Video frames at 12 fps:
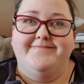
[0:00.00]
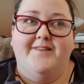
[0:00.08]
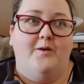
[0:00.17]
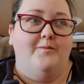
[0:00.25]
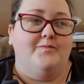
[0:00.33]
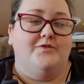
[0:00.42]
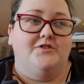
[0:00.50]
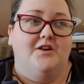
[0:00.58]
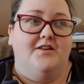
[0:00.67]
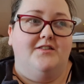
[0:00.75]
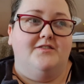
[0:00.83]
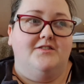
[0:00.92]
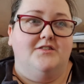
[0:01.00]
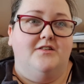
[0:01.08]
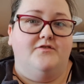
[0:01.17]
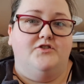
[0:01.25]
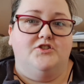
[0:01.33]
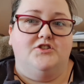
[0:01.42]

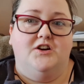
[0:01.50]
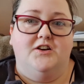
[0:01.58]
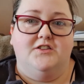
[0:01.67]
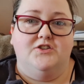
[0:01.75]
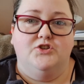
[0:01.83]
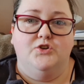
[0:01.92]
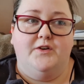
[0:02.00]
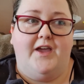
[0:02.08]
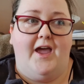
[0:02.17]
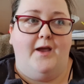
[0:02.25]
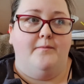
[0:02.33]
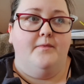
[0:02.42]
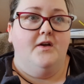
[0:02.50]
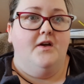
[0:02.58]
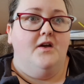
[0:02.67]
I've just started this new game,